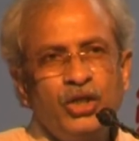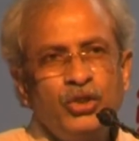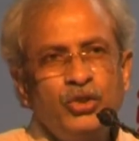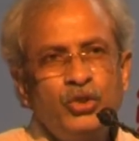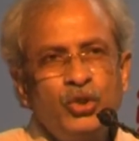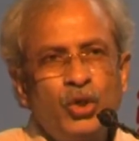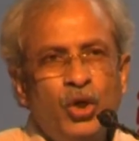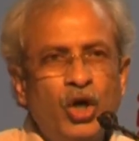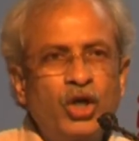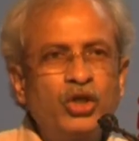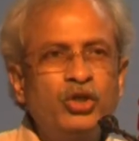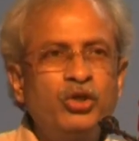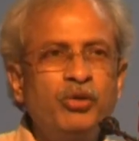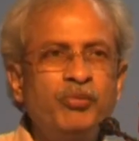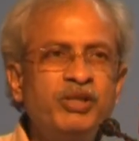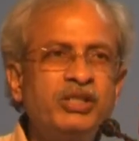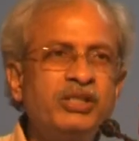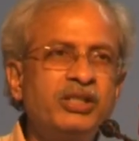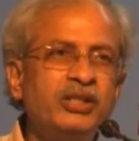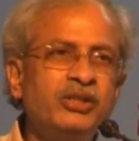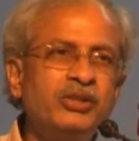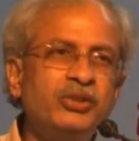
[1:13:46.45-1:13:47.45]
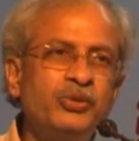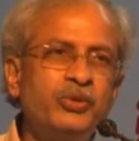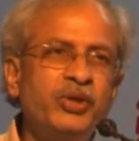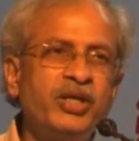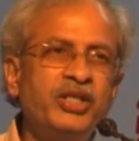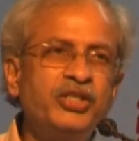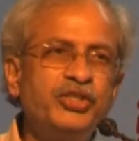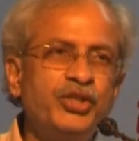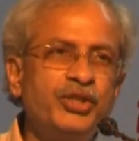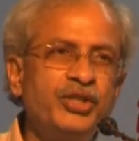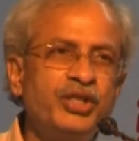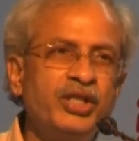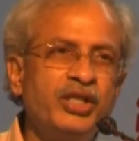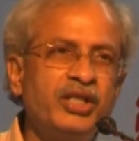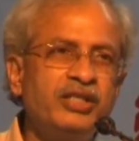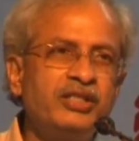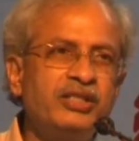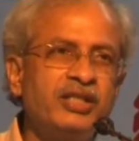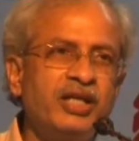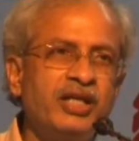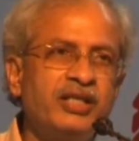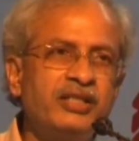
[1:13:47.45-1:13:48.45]
to automation through engineering
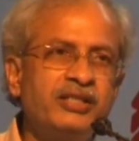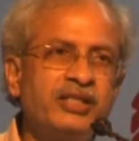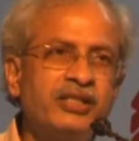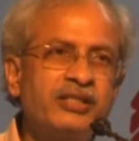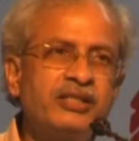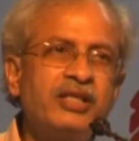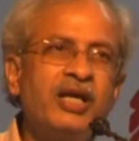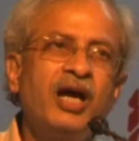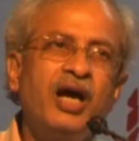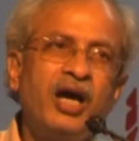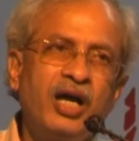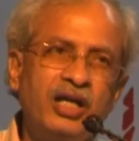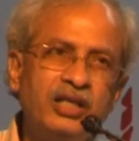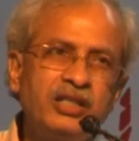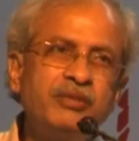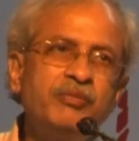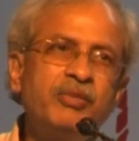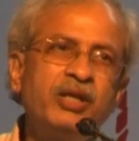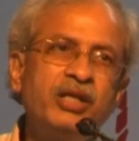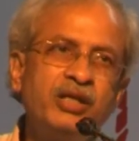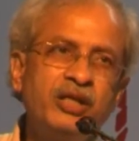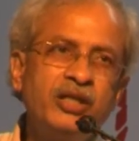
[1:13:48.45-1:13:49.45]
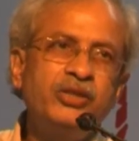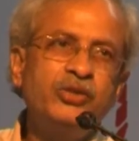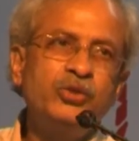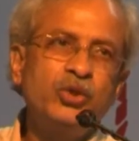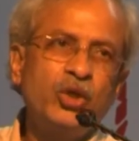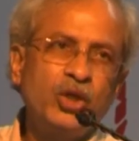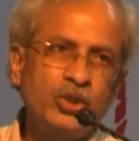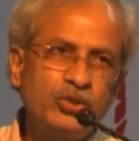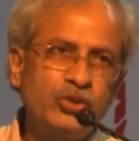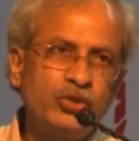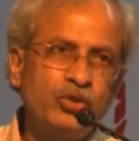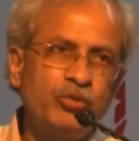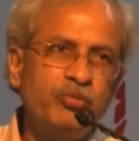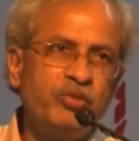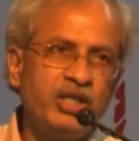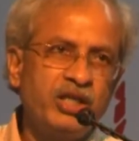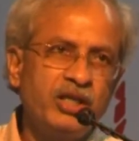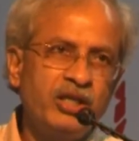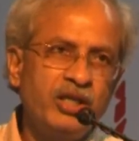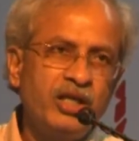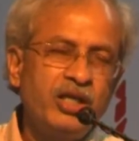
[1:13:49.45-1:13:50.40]
sciences, ultimately to autonomy.